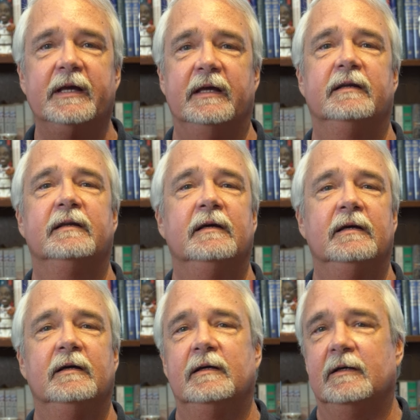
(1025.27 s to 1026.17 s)
Lincoln
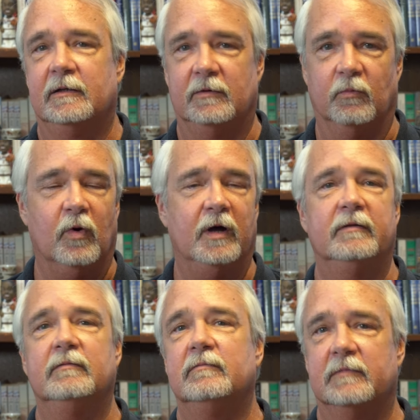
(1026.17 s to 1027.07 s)

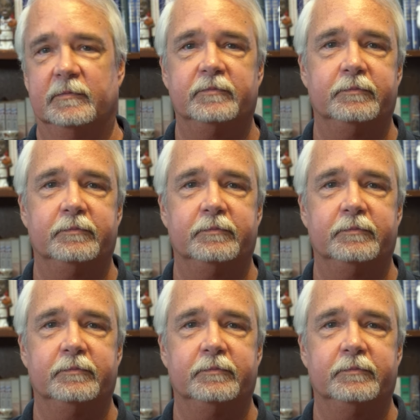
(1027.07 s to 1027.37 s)
won